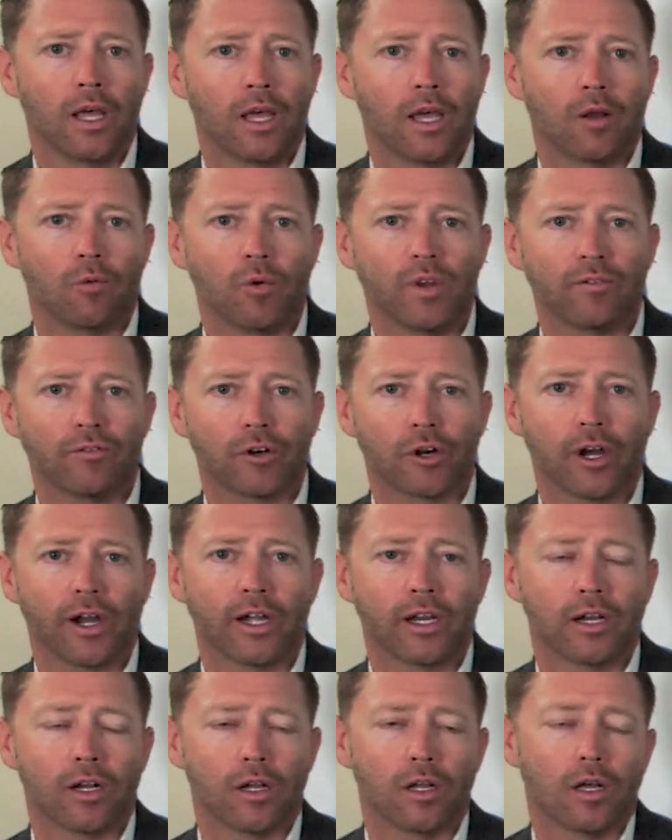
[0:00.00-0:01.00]
And we've
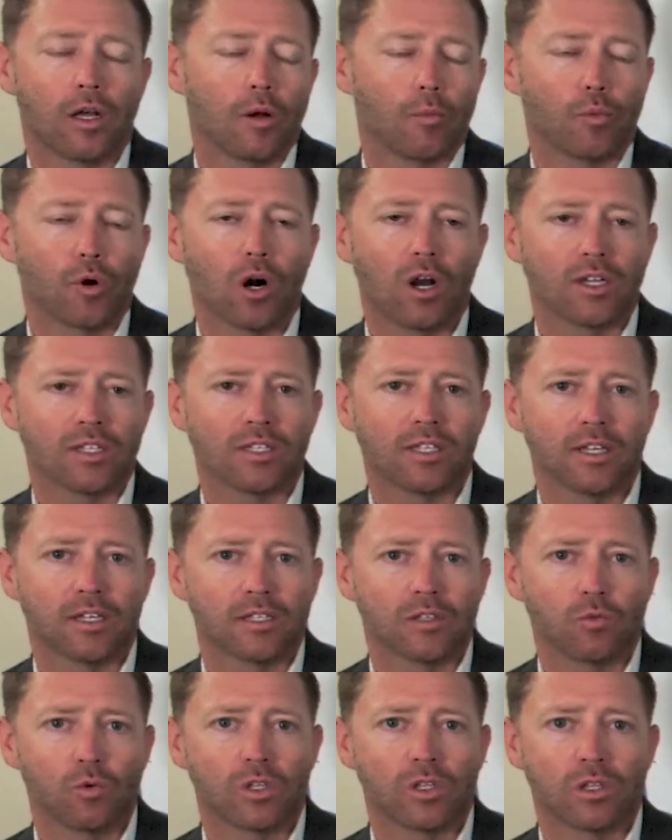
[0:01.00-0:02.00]
created a
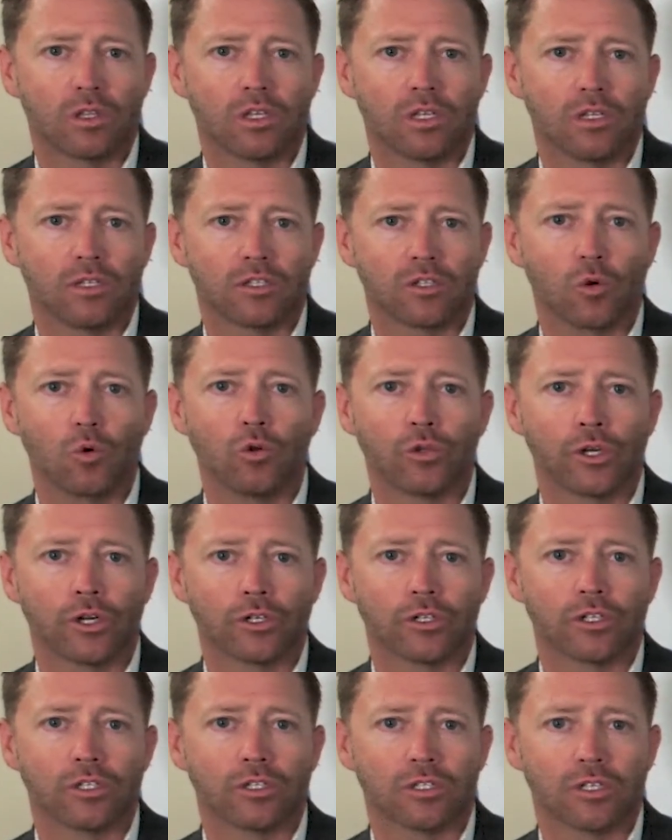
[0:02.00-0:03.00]
process with the school
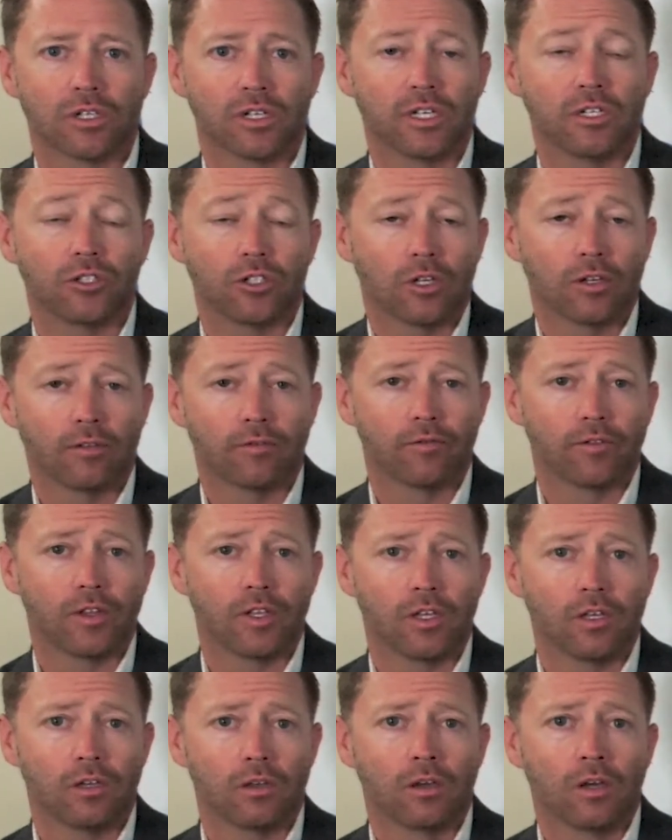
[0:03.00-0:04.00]
nurses at each of
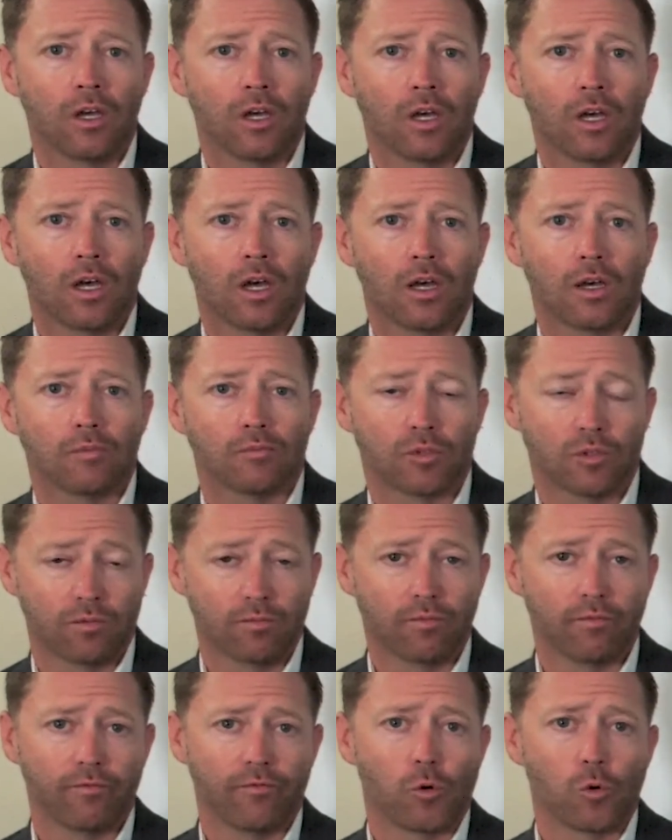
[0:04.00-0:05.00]
the
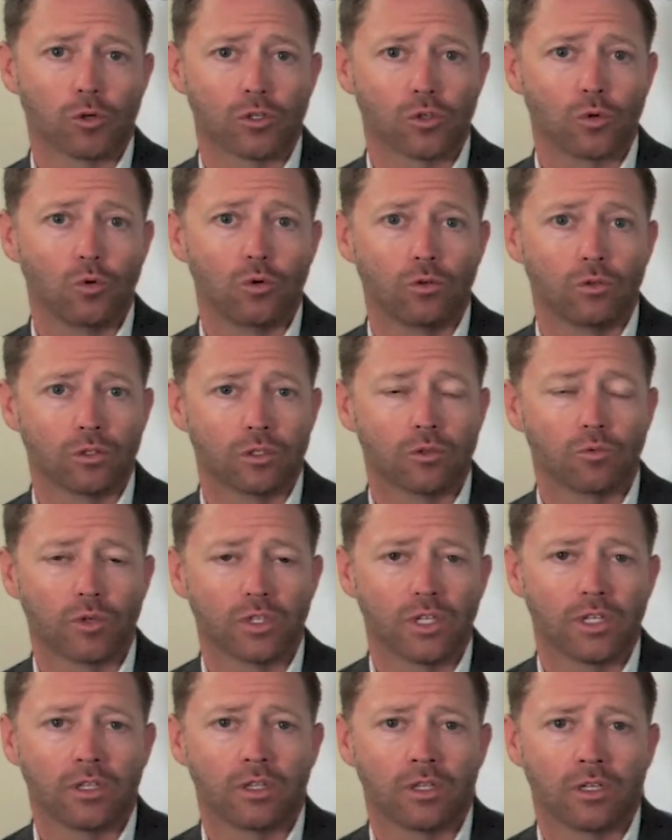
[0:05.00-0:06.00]
4 schools
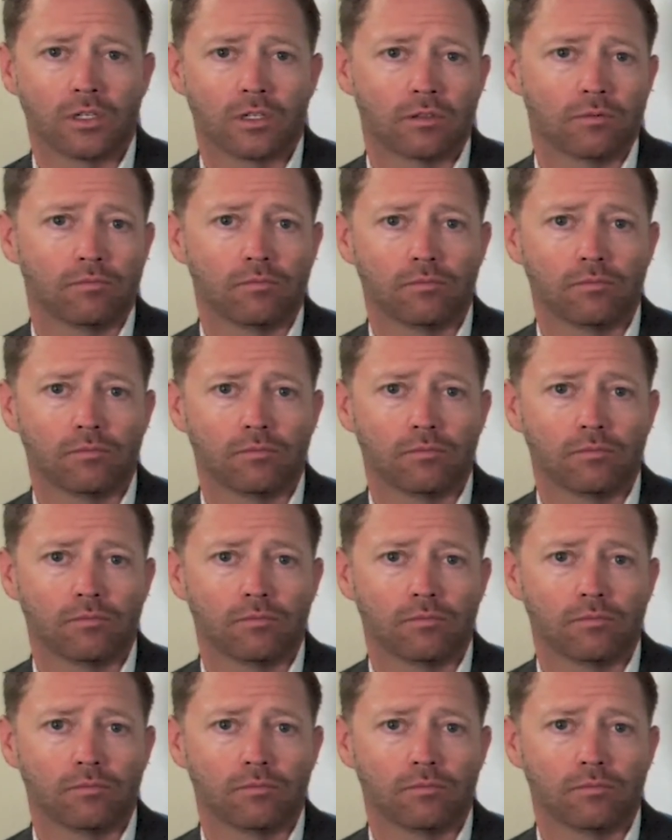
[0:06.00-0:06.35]
within the